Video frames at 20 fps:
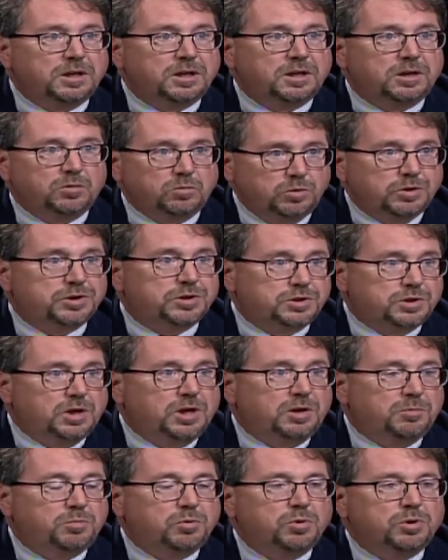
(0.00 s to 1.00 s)
which
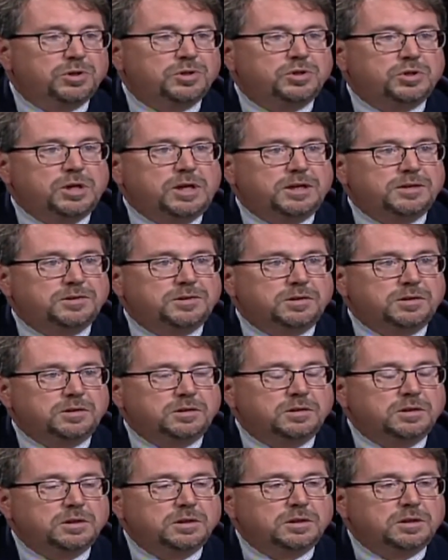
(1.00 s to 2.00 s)
saw Boris Johnson
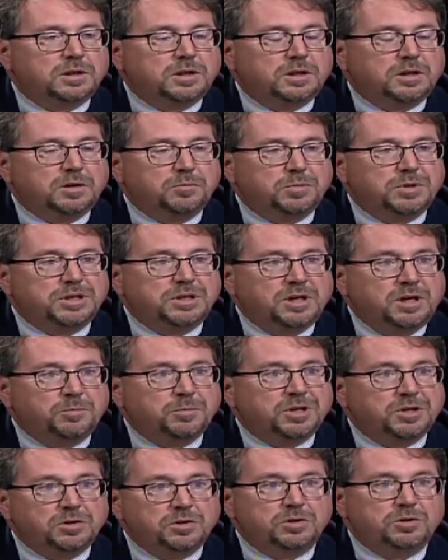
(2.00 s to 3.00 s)

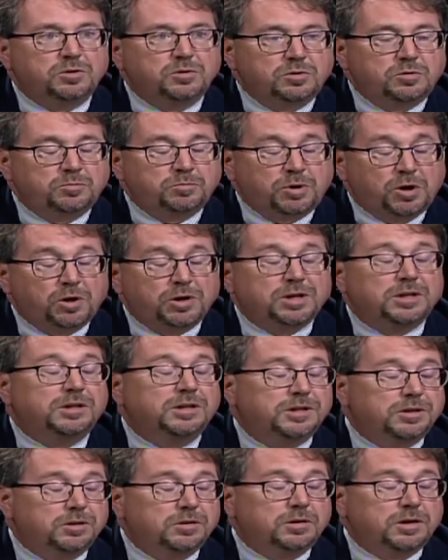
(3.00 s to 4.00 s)
becoming the new party
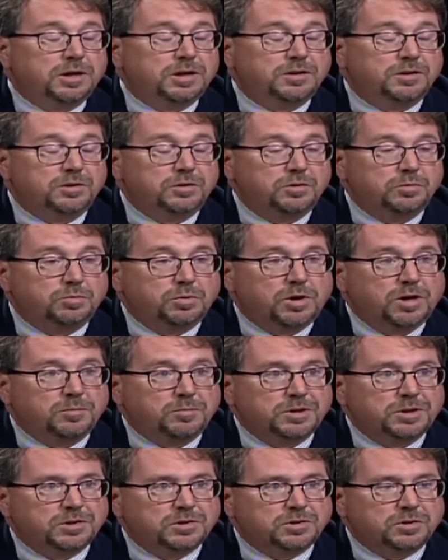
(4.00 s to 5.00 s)
leader and the new Prime
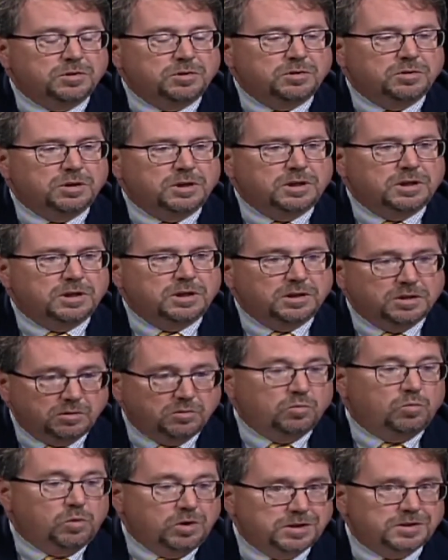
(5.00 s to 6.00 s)
Minister
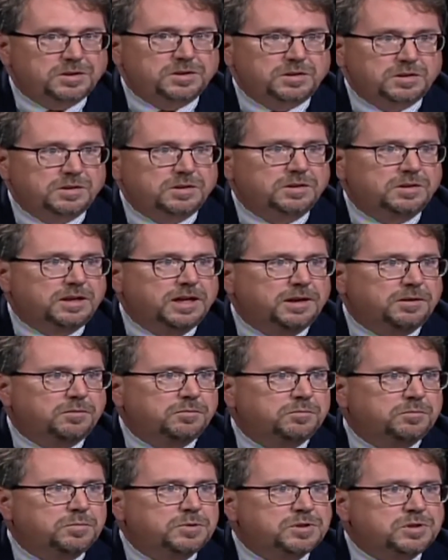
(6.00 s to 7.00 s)
once that
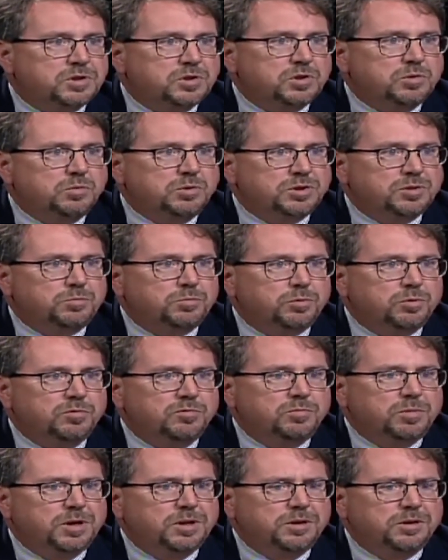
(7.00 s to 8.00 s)
position was
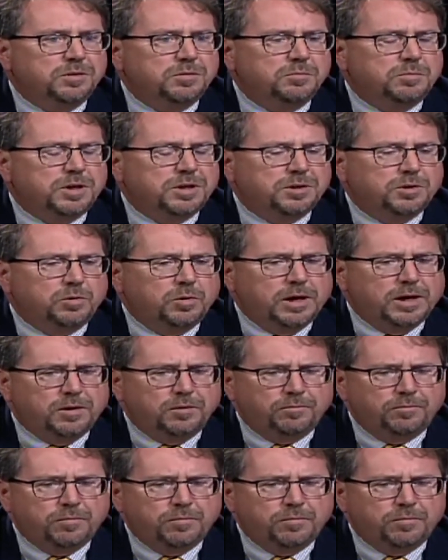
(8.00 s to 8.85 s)
approved by the Crown.